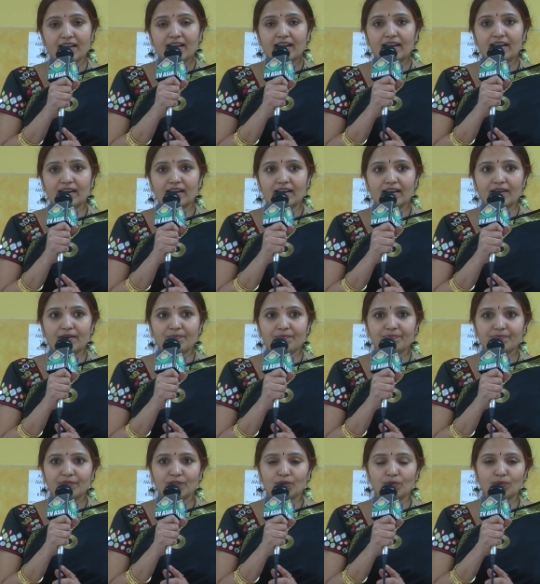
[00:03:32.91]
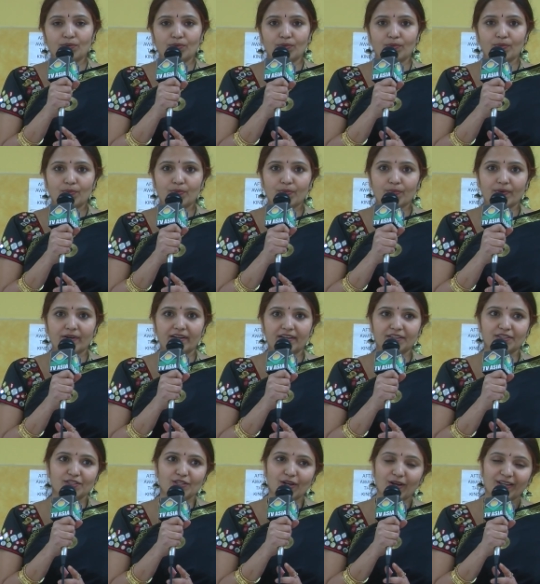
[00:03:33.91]
um, you are
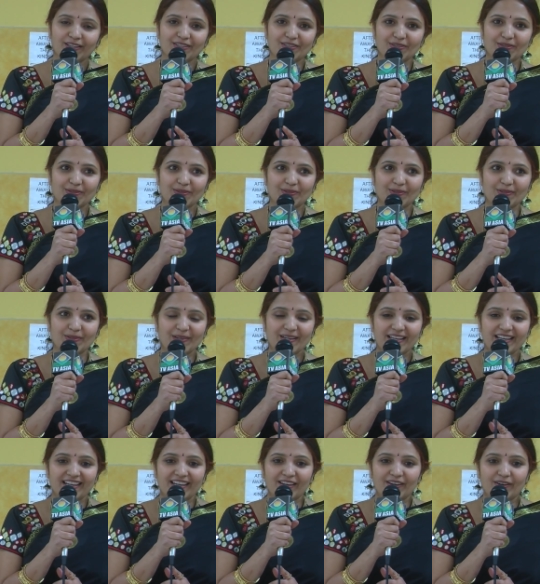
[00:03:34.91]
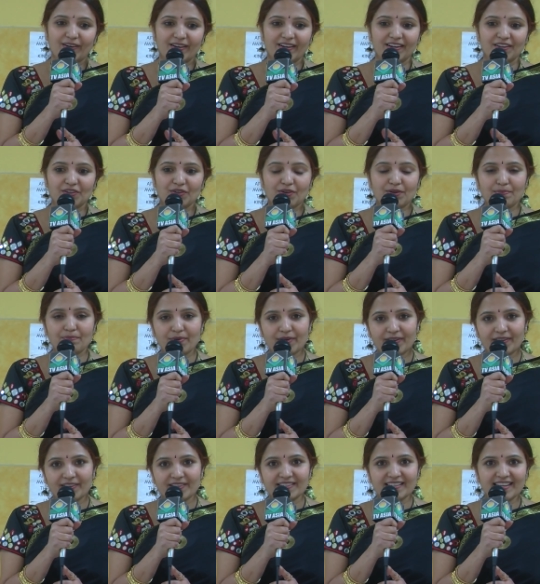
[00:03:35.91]
taught to, or your
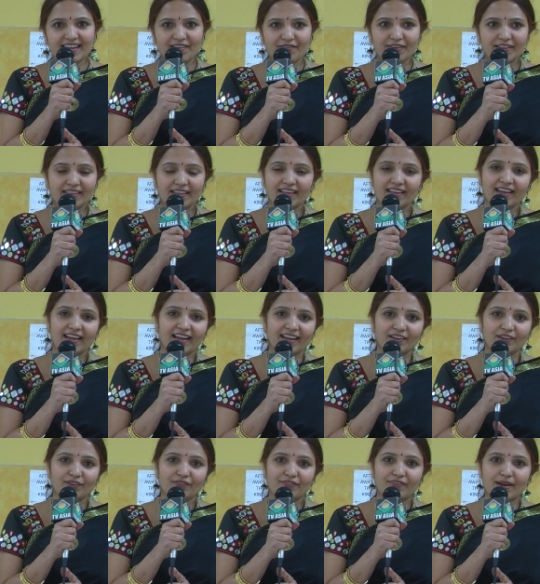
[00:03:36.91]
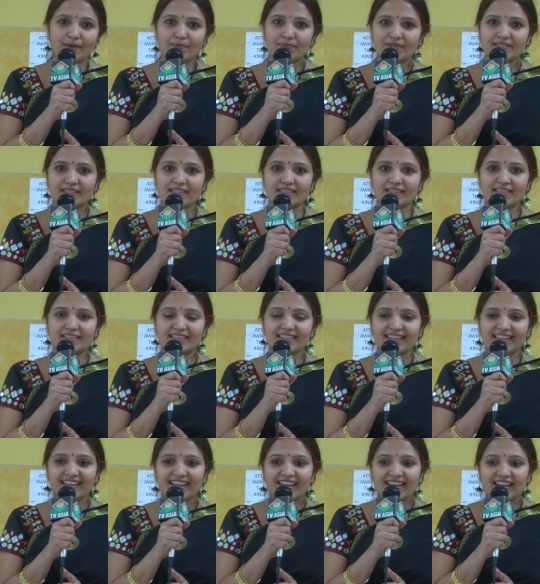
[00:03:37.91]
books and everything kind of represent
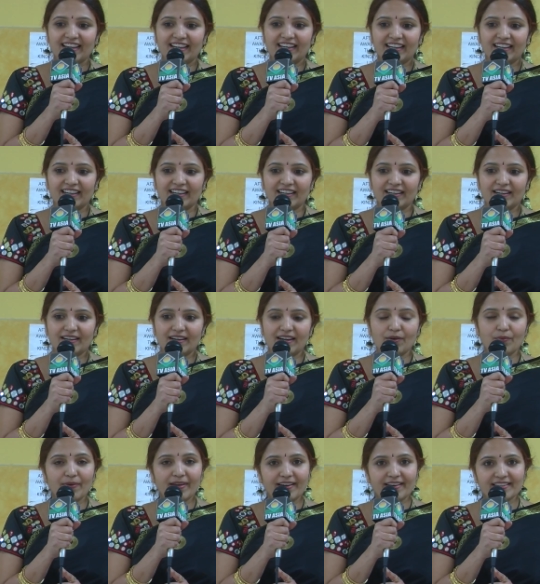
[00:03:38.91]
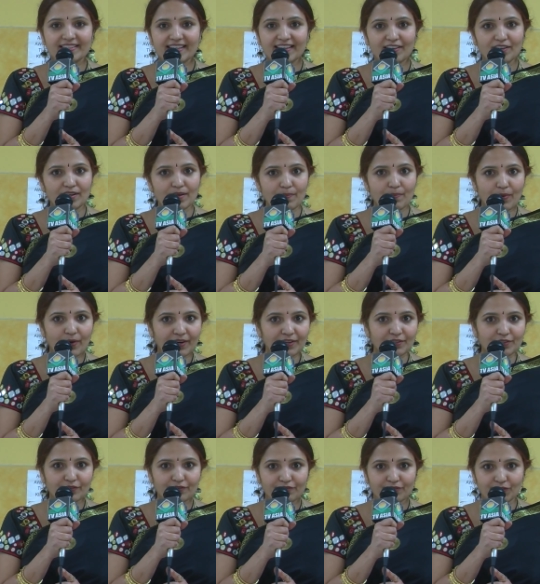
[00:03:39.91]
uh, a very secular
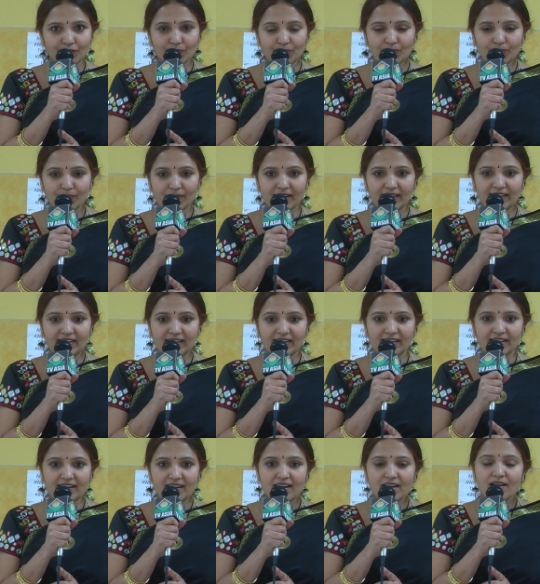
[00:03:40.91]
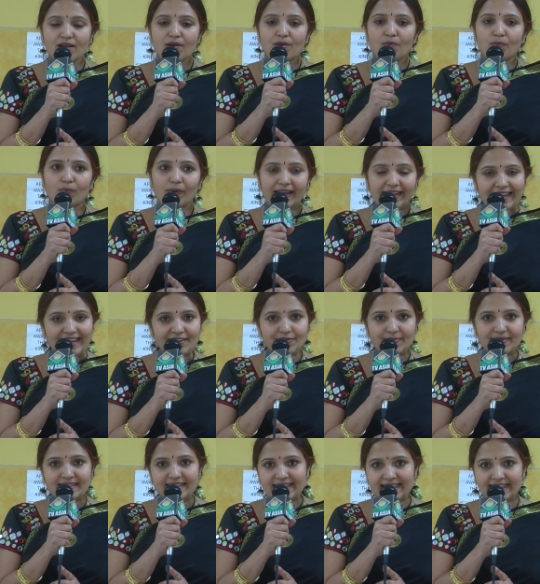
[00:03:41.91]
point of view. Uh, while
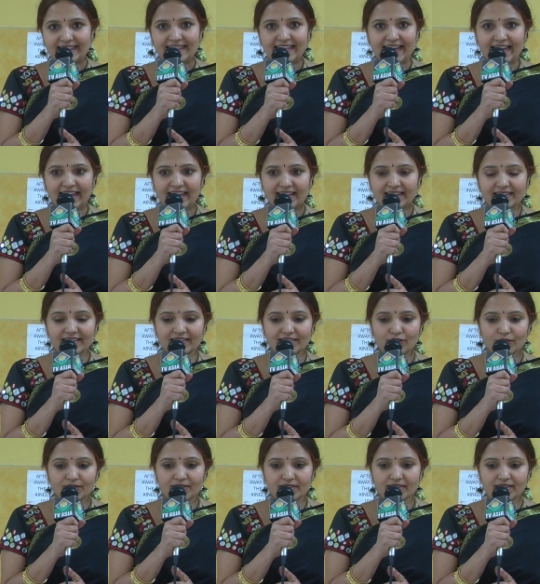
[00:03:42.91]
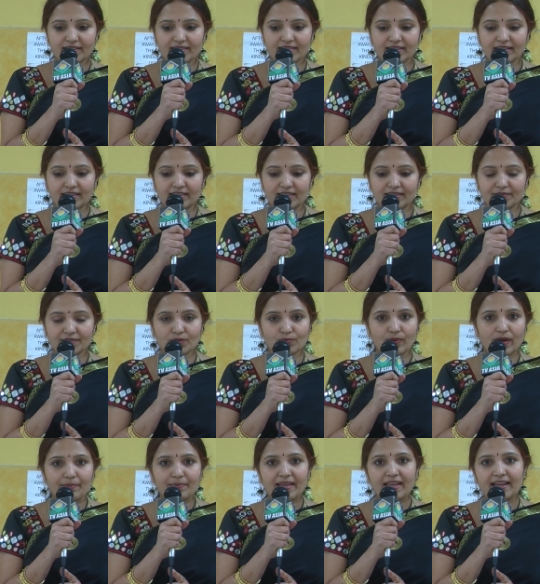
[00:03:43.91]
addressing that, uh, Dr.
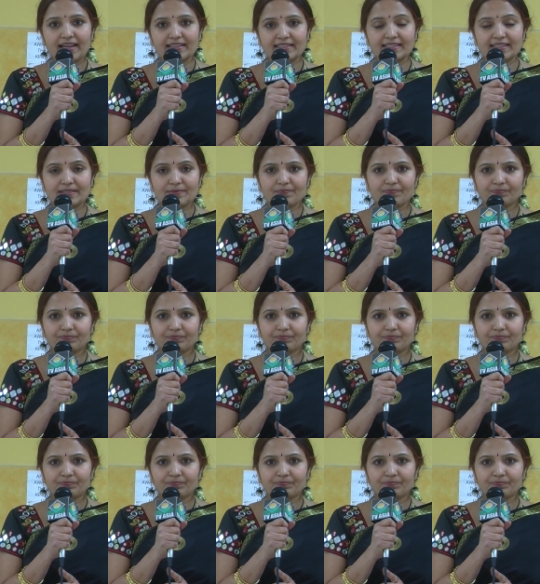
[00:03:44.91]
Swamy has